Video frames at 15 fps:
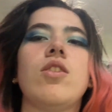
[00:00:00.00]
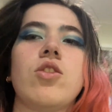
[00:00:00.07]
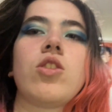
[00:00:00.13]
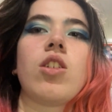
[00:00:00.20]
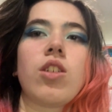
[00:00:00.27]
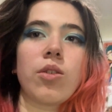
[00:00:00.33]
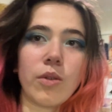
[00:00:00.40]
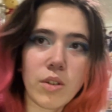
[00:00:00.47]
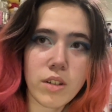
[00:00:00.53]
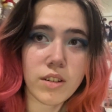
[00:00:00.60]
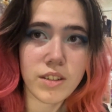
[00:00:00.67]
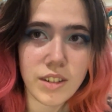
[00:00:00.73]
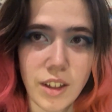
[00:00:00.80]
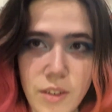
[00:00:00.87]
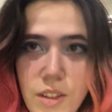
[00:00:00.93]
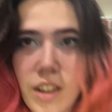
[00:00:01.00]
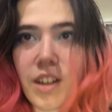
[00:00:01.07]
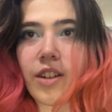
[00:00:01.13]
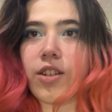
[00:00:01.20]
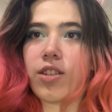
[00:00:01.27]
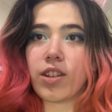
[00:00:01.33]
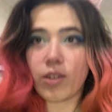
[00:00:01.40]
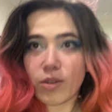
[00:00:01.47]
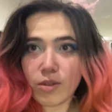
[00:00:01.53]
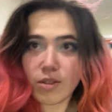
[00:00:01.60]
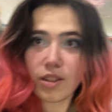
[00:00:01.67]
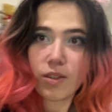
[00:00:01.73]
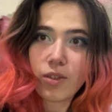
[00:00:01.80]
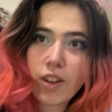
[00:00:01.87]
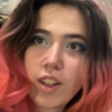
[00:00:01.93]
show you all the stuff that I got. That was
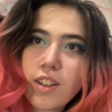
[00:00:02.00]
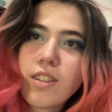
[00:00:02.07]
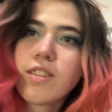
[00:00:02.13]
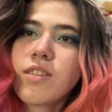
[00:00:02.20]
really fun.